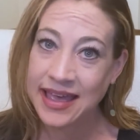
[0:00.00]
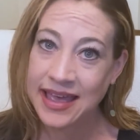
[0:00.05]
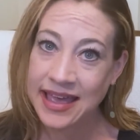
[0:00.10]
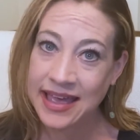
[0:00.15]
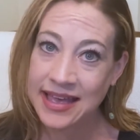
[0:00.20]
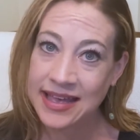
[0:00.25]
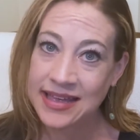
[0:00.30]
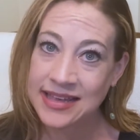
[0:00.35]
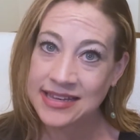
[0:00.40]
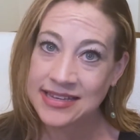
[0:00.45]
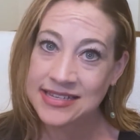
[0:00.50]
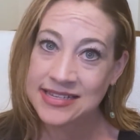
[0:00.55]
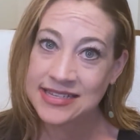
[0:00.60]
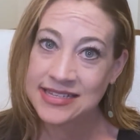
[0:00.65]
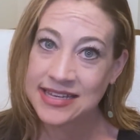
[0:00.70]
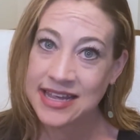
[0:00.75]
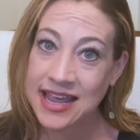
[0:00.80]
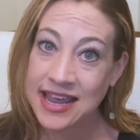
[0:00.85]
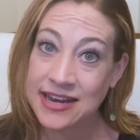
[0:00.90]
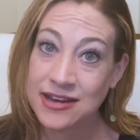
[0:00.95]

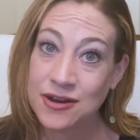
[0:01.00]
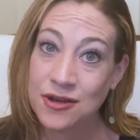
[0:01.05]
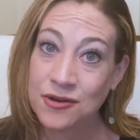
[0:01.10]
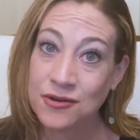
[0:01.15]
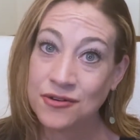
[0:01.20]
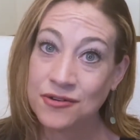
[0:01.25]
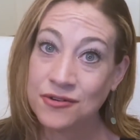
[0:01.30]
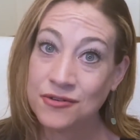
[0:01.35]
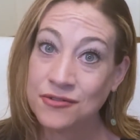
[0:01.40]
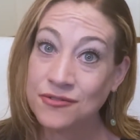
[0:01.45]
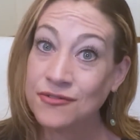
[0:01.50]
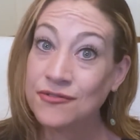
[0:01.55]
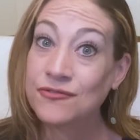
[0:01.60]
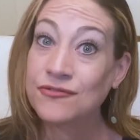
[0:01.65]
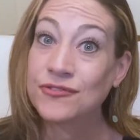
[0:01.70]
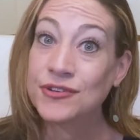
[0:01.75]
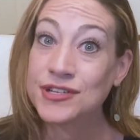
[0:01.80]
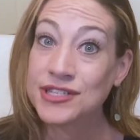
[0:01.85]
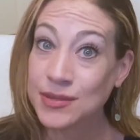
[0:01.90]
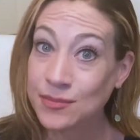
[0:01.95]
And I know
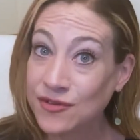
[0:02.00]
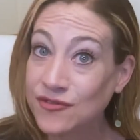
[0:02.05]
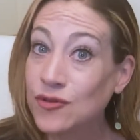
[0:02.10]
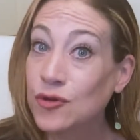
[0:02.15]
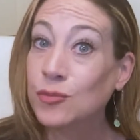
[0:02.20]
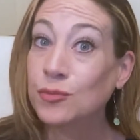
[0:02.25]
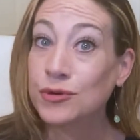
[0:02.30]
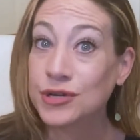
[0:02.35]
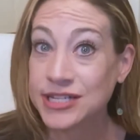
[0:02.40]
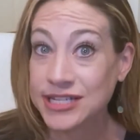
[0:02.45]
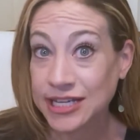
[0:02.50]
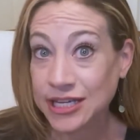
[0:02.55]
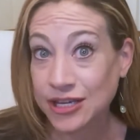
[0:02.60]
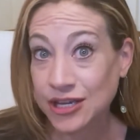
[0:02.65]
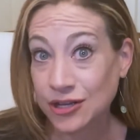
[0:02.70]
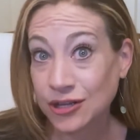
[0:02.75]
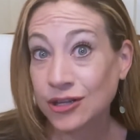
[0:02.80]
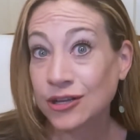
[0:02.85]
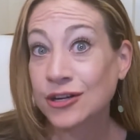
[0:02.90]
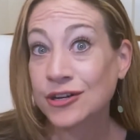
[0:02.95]
for some of you in
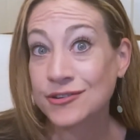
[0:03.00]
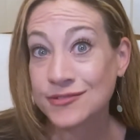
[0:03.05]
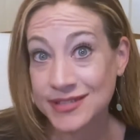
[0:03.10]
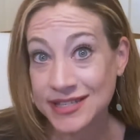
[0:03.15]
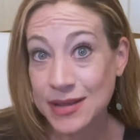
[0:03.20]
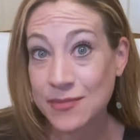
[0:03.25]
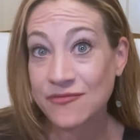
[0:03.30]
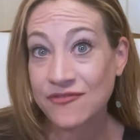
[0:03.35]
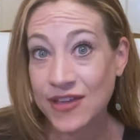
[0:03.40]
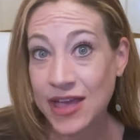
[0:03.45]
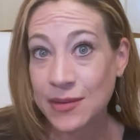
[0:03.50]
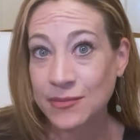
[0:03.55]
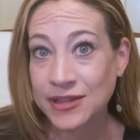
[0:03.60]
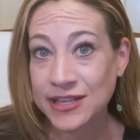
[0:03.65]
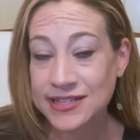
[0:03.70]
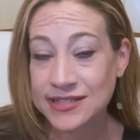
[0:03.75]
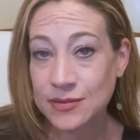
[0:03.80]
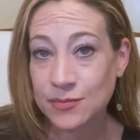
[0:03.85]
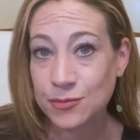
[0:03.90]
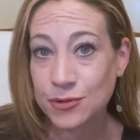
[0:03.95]
particular, some
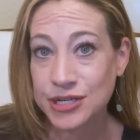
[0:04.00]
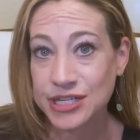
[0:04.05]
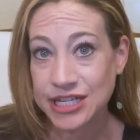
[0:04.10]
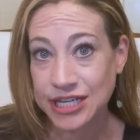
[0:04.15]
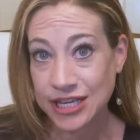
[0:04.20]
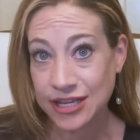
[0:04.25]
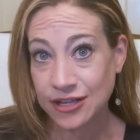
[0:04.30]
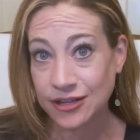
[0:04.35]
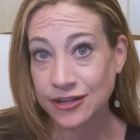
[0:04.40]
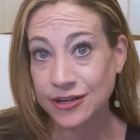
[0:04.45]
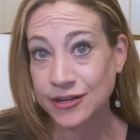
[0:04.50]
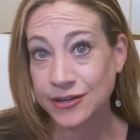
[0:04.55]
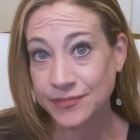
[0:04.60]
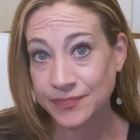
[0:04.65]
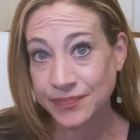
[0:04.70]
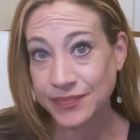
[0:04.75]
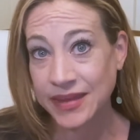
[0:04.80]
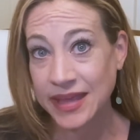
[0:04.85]
families in particular.